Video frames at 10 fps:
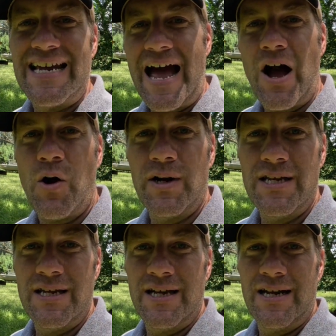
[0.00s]
dialed
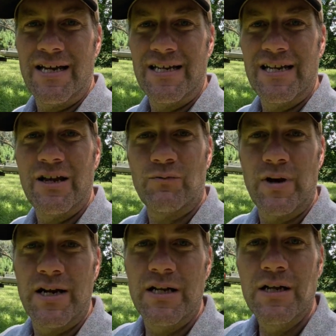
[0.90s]
in and get it
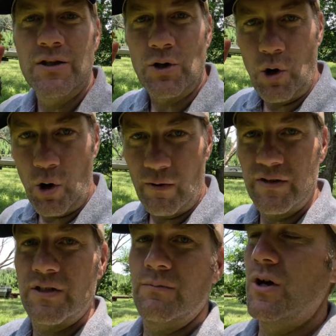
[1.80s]
ready to
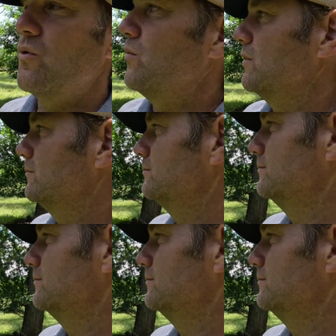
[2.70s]
harvest some corn.